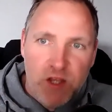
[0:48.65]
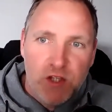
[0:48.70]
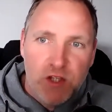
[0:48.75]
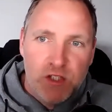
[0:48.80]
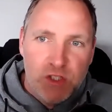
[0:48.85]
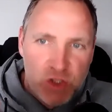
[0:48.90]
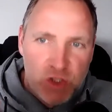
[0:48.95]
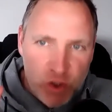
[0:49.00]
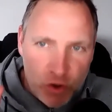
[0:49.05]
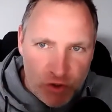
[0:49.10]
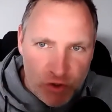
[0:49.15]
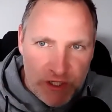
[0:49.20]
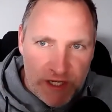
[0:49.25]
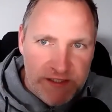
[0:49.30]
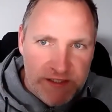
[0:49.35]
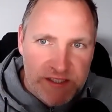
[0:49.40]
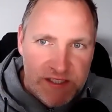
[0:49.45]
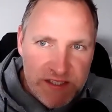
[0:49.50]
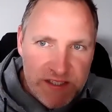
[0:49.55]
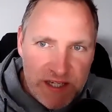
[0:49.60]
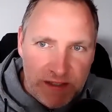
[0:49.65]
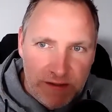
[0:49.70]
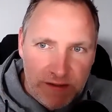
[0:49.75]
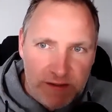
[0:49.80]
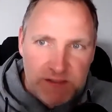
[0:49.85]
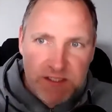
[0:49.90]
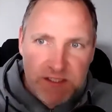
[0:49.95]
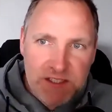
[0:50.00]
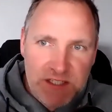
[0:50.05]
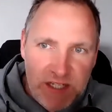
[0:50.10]
such as
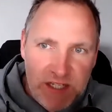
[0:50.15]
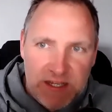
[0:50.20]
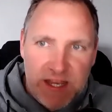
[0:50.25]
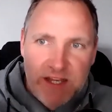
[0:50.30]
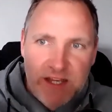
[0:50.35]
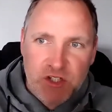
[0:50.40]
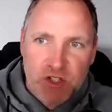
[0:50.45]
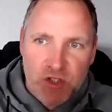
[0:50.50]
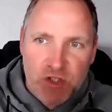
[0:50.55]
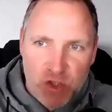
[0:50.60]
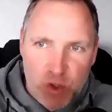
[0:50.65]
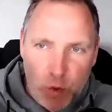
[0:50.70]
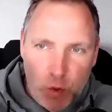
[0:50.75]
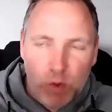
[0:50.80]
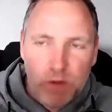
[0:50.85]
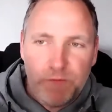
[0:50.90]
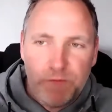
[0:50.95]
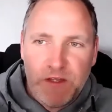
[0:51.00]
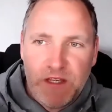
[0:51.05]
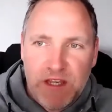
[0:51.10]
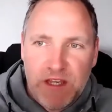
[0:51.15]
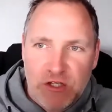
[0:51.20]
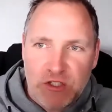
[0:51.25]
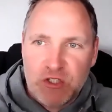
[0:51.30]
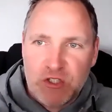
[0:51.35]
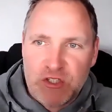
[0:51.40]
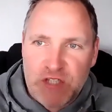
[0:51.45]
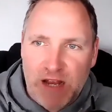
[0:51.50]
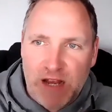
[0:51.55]
skills, connections, qualifications,